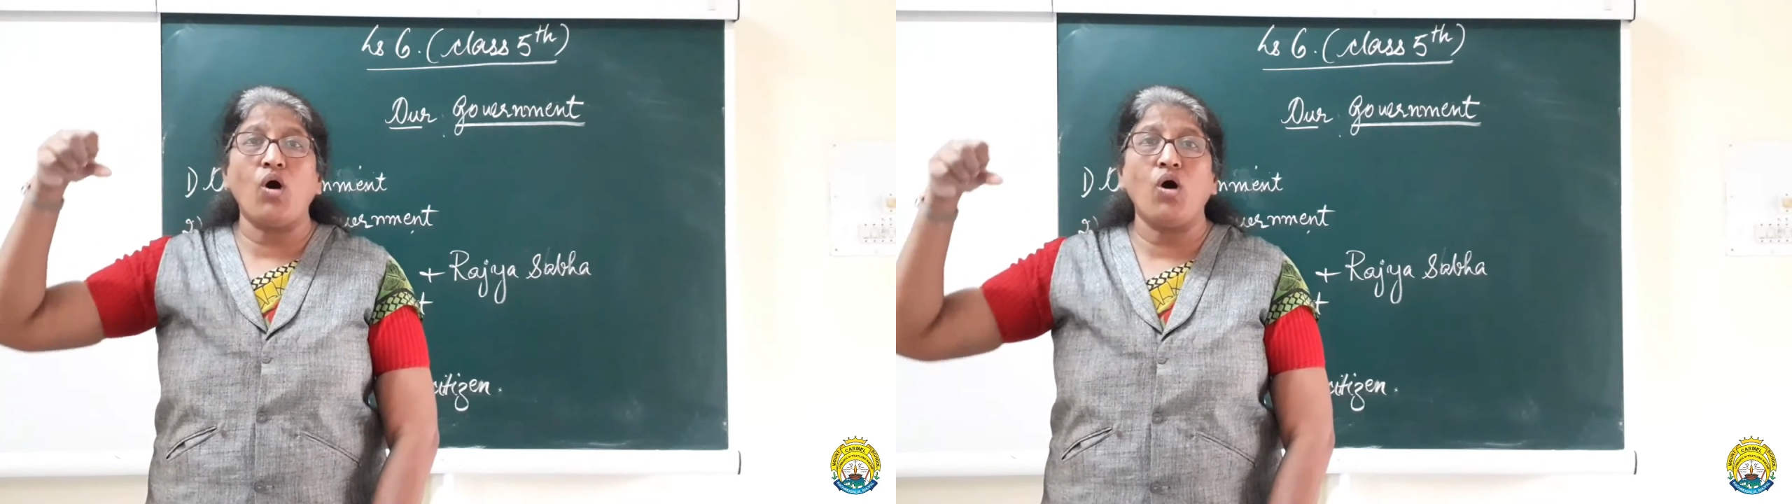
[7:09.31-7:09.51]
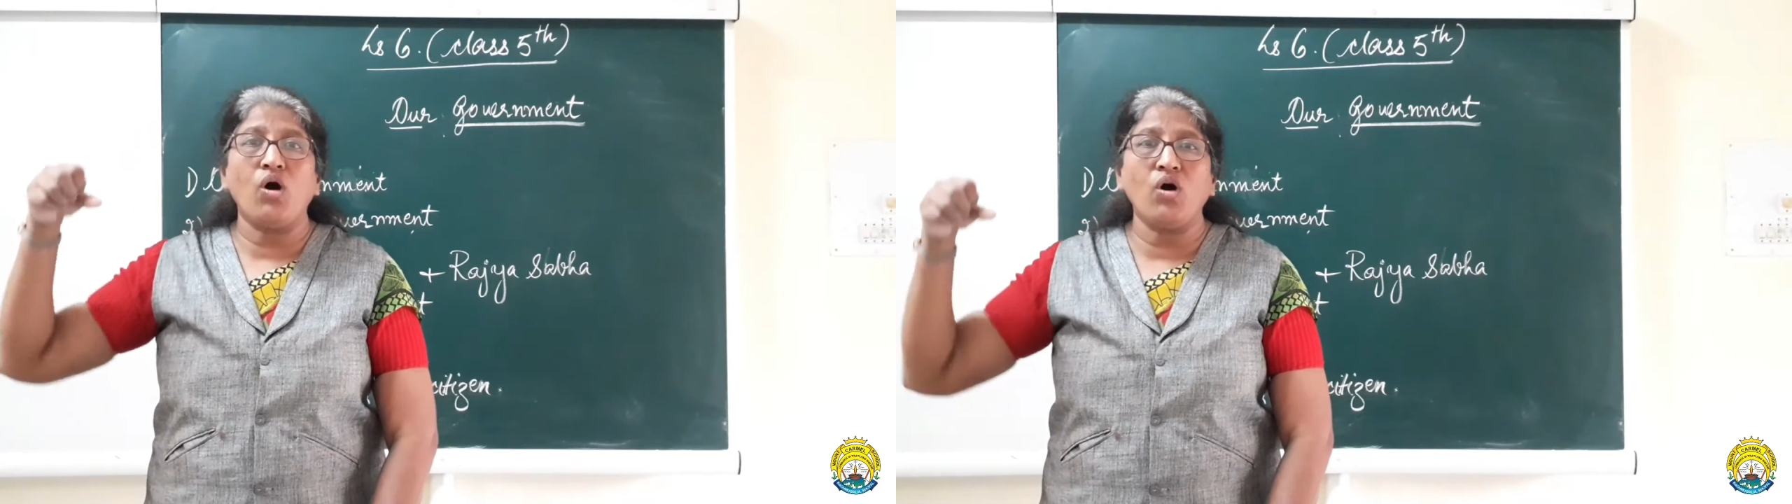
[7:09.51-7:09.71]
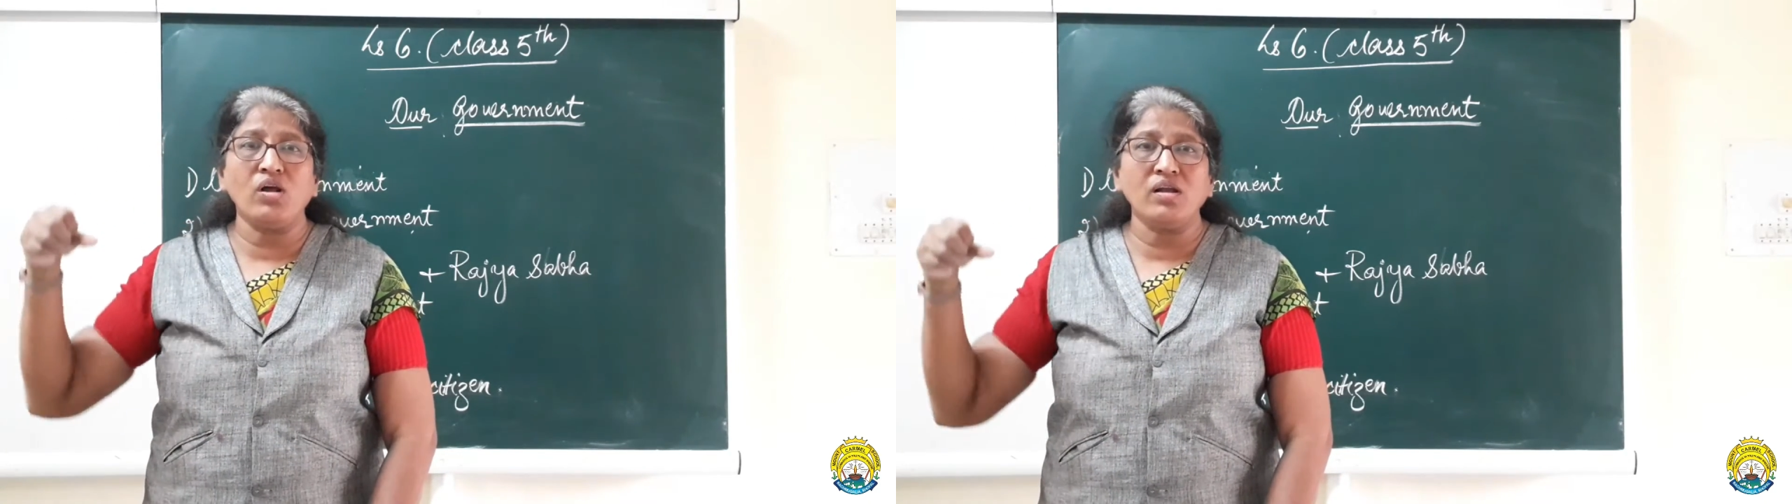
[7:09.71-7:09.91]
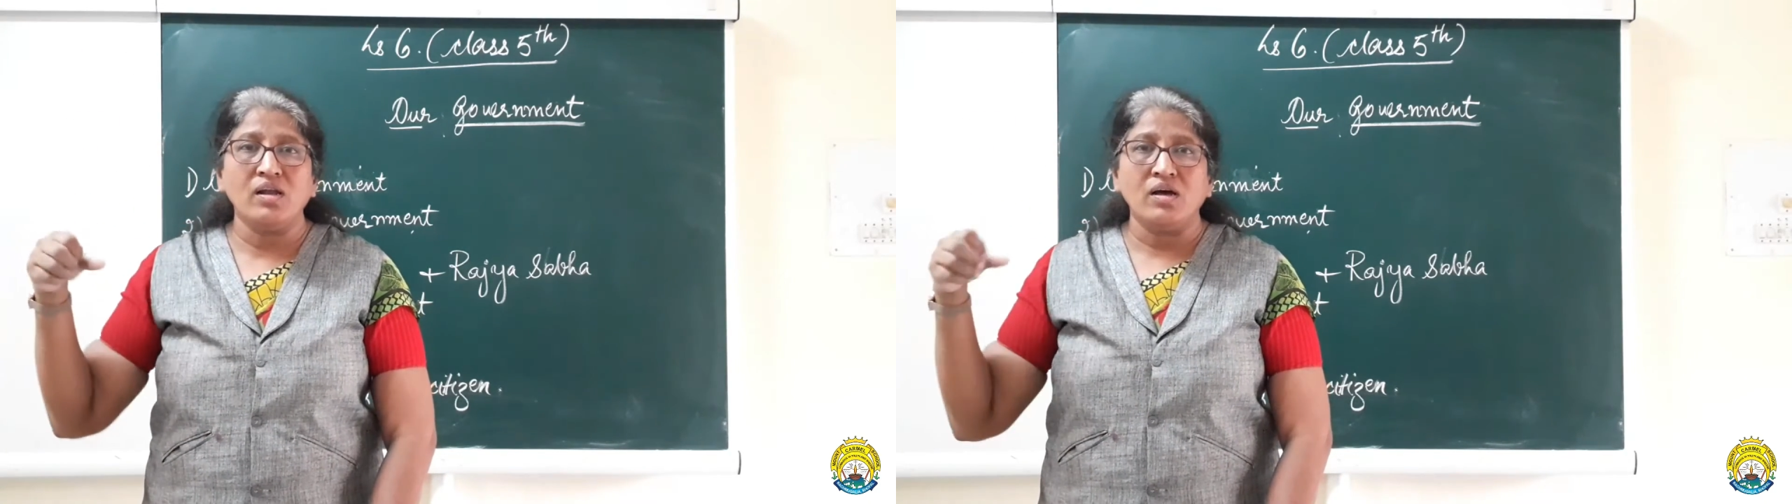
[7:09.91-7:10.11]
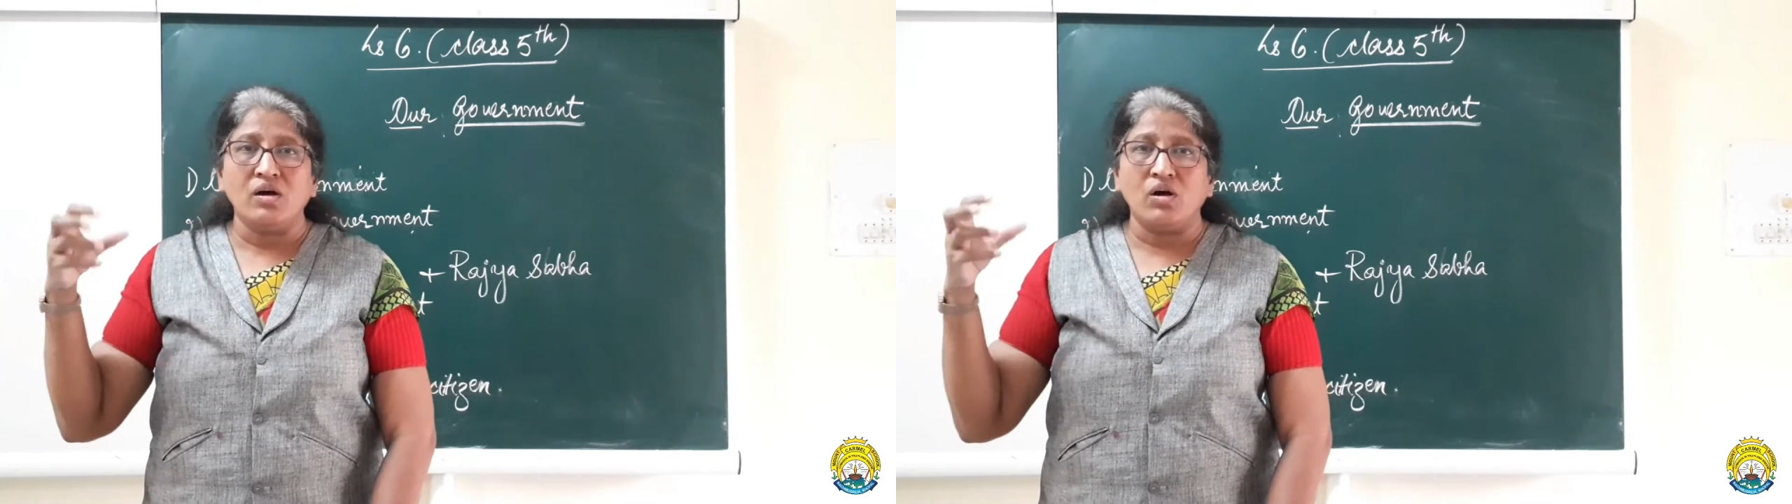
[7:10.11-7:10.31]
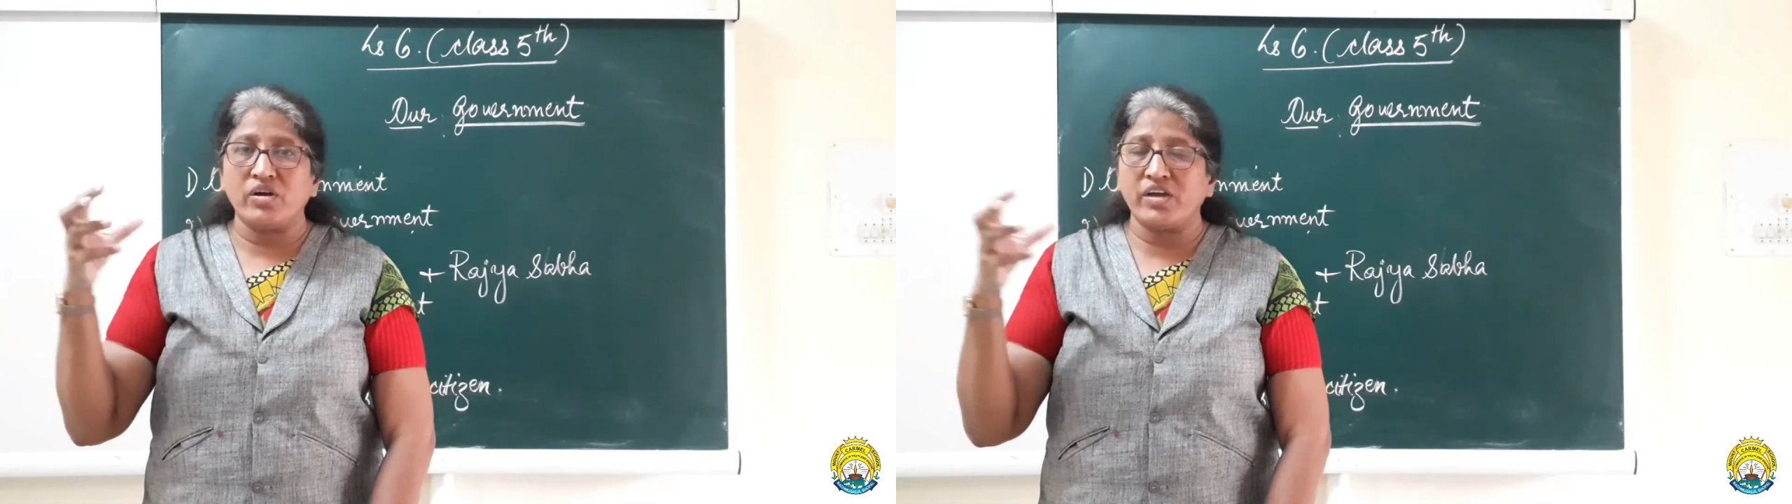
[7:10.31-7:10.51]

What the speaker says: all or